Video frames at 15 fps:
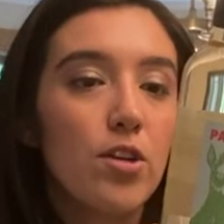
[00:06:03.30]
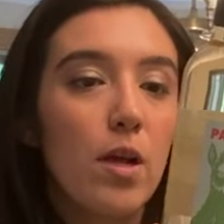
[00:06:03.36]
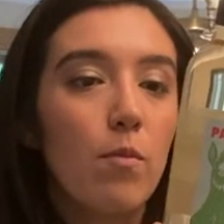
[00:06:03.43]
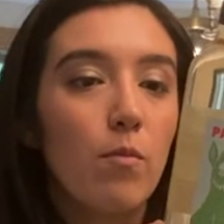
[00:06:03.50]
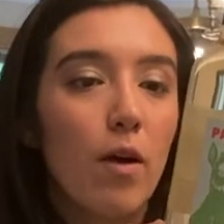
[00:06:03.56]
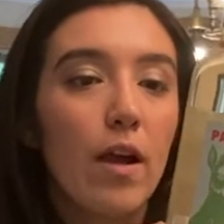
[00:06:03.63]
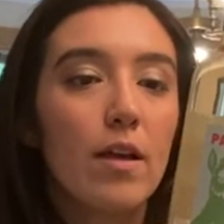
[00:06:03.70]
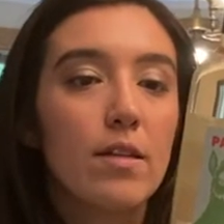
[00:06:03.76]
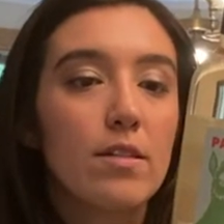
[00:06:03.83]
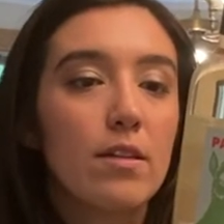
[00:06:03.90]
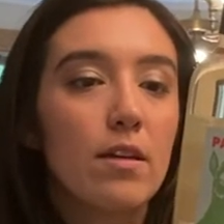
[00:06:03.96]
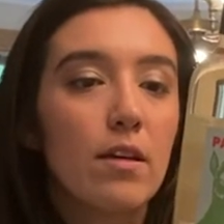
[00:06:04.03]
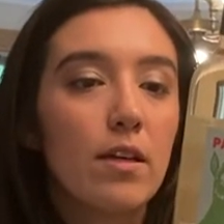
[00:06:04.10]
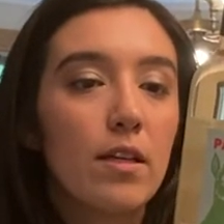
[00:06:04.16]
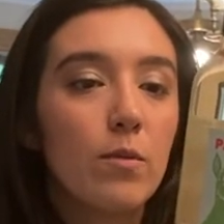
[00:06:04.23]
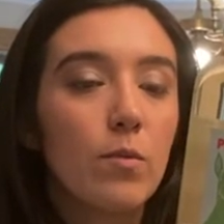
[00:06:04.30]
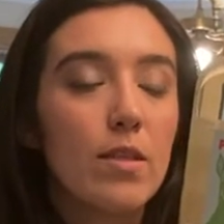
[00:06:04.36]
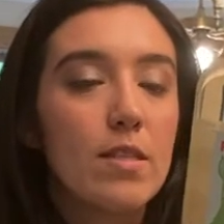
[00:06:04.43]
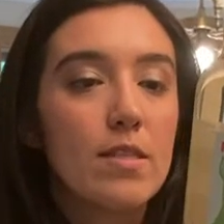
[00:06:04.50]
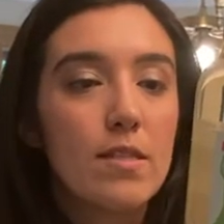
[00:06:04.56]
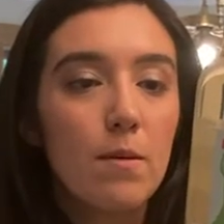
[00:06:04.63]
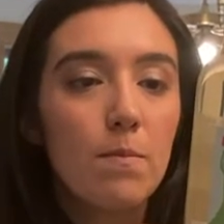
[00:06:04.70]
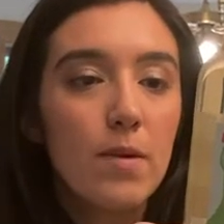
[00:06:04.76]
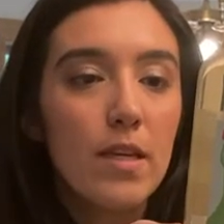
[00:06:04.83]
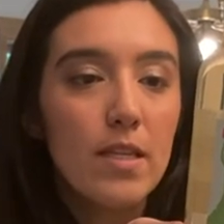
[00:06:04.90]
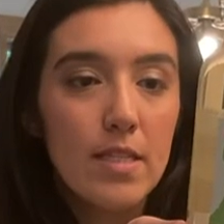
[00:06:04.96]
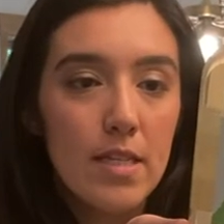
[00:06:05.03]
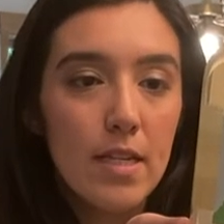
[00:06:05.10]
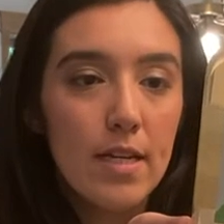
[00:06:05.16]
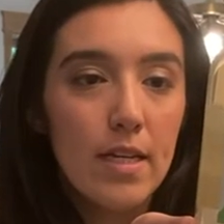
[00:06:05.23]
and bright, with zippy
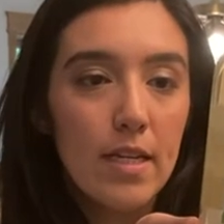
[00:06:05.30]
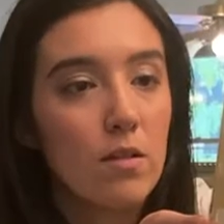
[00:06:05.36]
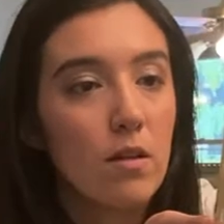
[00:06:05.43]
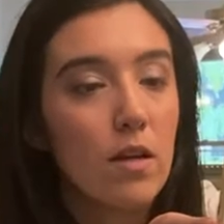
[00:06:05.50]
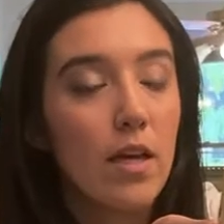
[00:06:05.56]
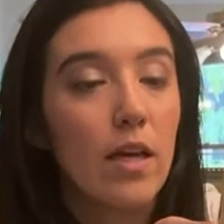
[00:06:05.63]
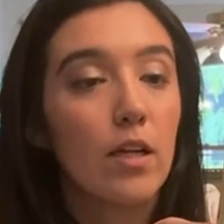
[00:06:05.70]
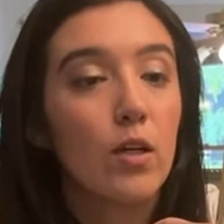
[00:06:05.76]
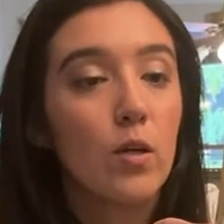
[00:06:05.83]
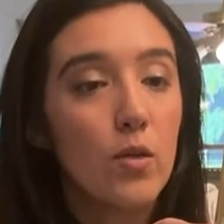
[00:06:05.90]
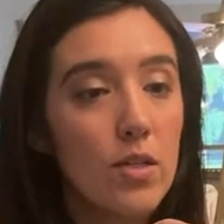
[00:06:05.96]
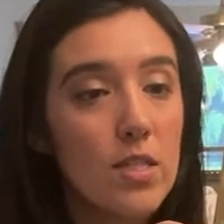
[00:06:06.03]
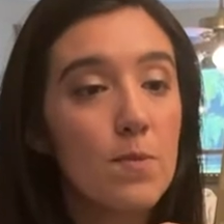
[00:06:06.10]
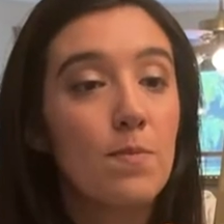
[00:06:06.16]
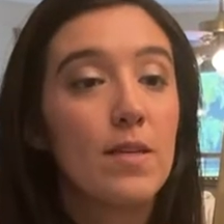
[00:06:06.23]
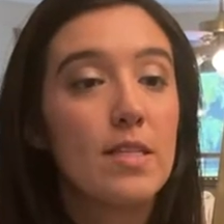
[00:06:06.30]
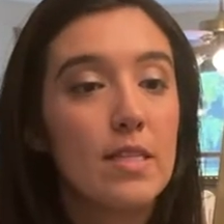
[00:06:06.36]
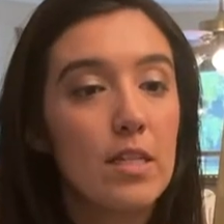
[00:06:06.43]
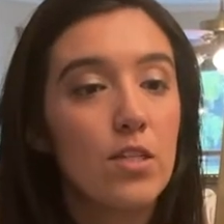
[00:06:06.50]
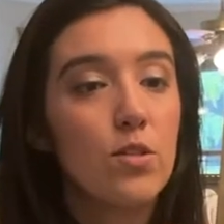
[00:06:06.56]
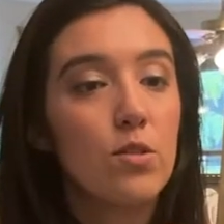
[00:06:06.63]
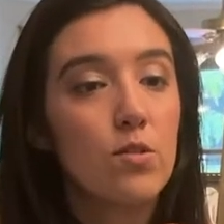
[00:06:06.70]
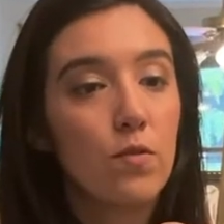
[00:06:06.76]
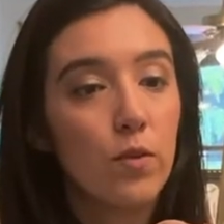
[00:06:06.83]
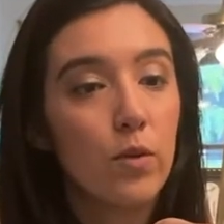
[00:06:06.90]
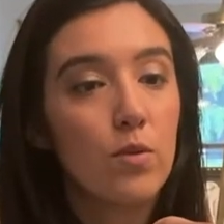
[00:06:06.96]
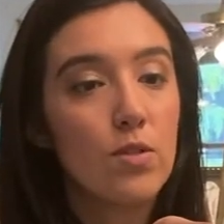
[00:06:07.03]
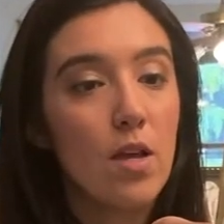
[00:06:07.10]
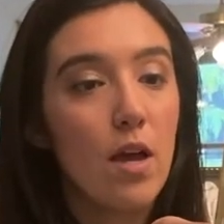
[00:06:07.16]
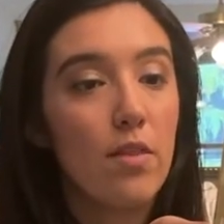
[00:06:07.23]
acidity and crisp citrus
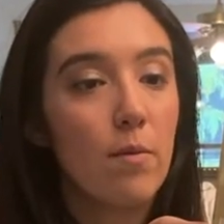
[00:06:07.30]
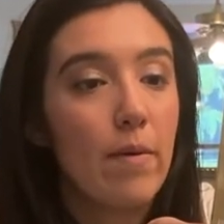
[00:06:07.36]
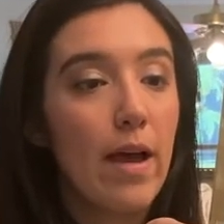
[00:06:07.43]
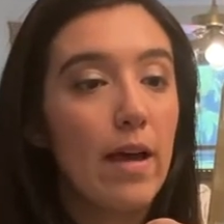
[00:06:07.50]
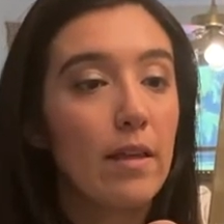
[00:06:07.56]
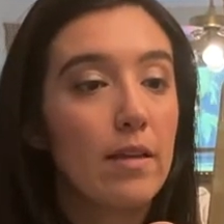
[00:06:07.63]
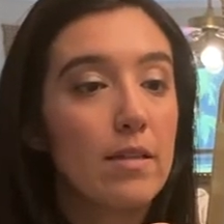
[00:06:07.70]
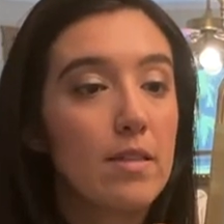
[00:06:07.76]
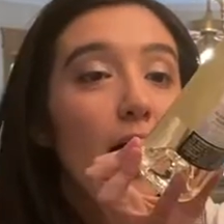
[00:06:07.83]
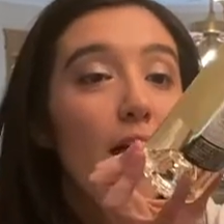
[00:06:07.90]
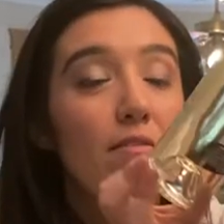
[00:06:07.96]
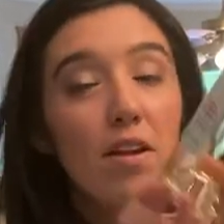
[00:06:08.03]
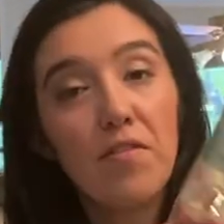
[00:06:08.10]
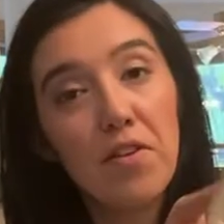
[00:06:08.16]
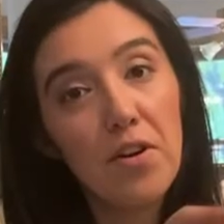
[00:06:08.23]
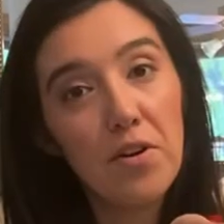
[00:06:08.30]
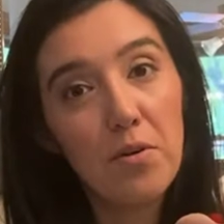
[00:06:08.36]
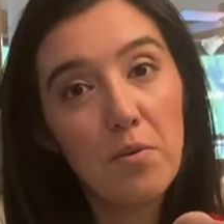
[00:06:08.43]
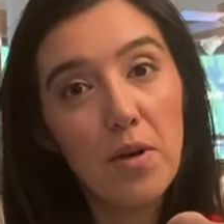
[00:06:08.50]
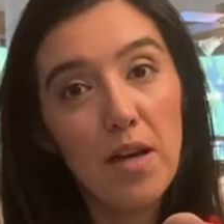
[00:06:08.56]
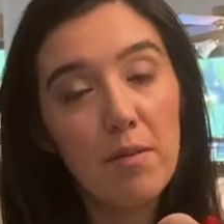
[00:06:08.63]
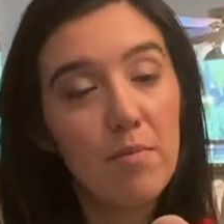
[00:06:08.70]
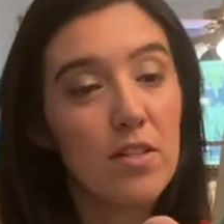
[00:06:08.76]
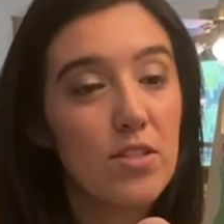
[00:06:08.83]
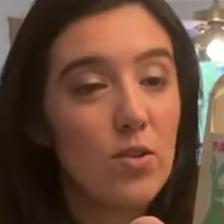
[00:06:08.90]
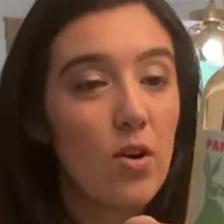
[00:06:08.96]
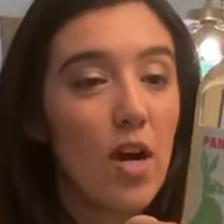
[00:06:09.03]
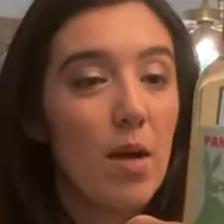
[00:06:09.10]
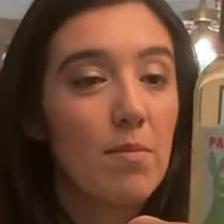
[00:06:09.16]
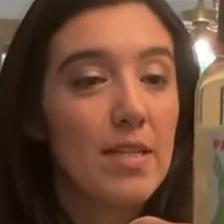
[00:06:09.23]
fruits on the palate. I've never heard a wine be
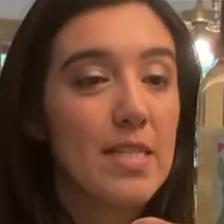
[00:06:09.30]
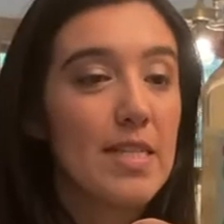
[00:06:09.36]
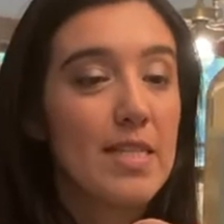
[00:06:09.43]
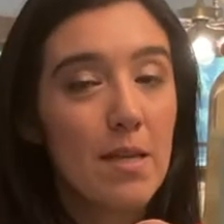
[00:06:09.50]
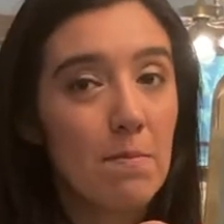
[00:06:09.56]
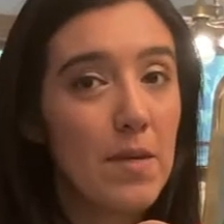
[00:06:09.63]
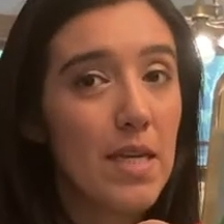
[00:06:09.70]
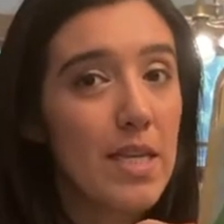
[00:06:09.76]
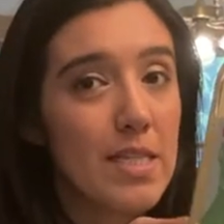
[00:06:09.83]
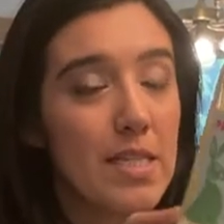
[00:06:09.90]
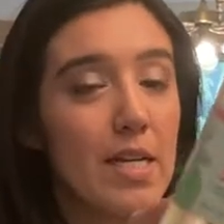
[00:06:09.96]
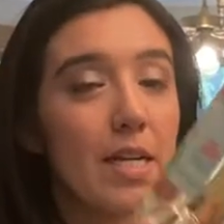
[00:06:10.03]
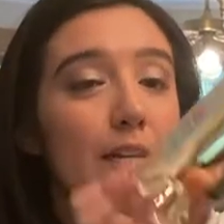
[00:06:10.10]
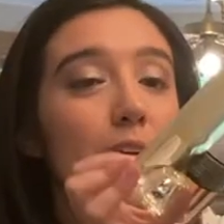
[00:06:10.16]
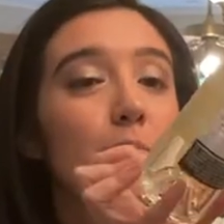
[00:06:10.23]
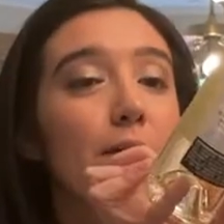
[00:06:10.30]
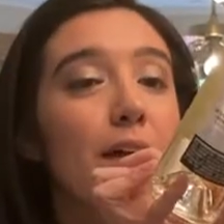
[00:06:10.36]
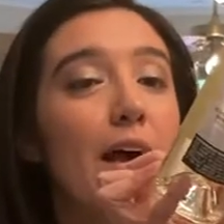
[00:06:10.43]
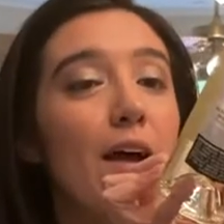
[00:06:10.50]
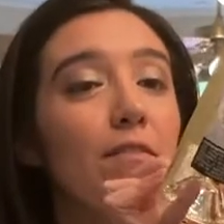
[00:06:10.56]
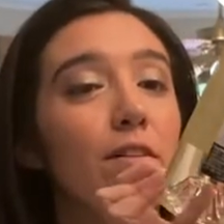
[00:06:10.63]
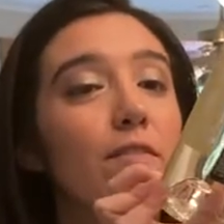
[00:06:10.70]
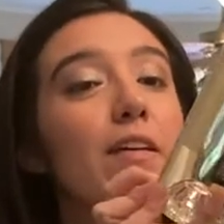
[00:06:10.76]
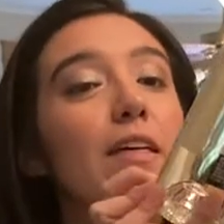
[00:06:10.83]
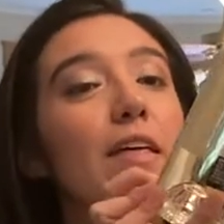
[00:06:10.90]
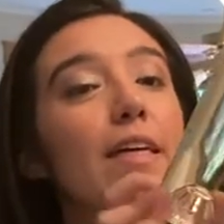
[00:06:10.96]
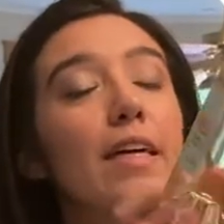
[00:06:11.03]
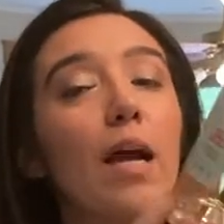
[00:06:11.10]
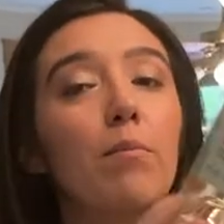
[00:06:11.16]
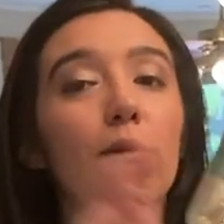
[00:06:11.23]
described as zippy acidity, but I have a
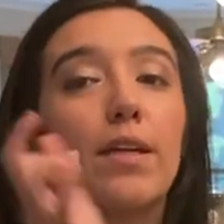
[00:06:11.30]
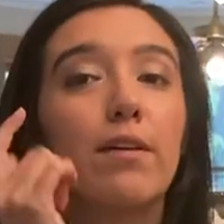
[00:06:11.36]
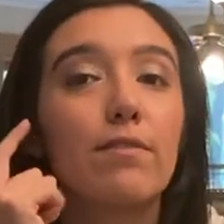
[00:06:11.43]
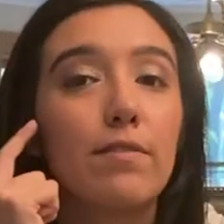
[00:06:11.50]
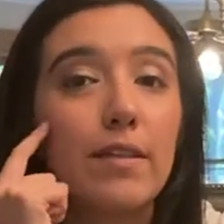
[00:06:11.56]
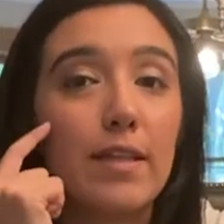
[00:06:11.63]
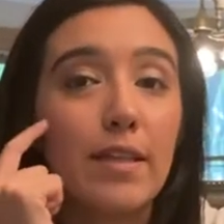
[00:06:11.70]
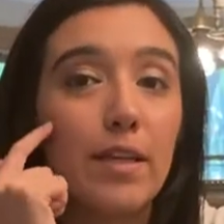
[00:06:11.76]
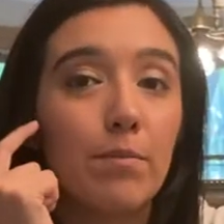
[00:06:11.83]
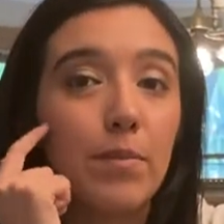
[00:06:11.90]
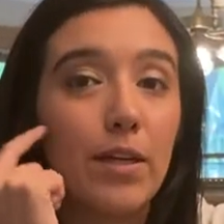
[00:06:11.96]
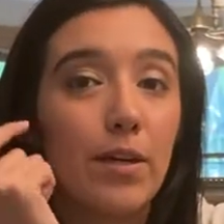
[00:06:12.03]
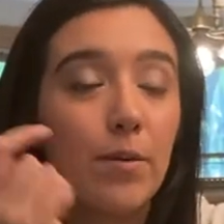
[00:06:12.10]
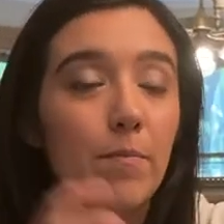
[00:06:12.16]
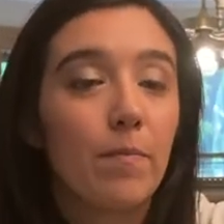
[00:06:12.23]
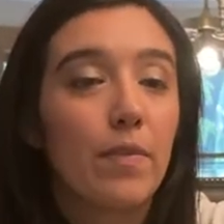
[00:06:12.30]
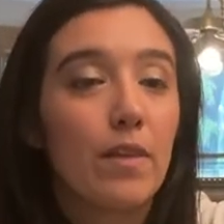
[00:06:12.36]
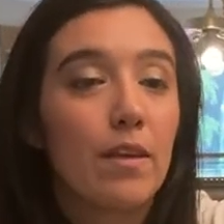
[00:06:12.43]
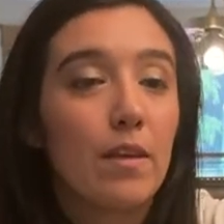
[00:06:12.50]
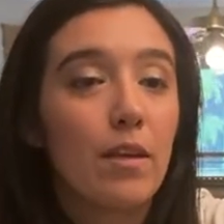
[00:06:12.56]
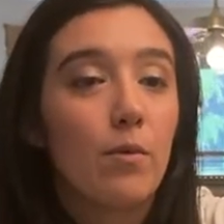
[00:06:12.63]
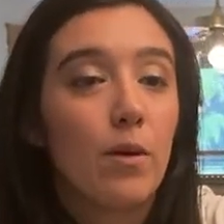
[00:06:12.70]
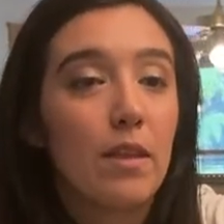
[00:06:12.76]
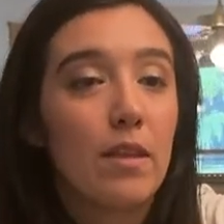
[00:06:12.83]
feeling I'm gonna feel it up here with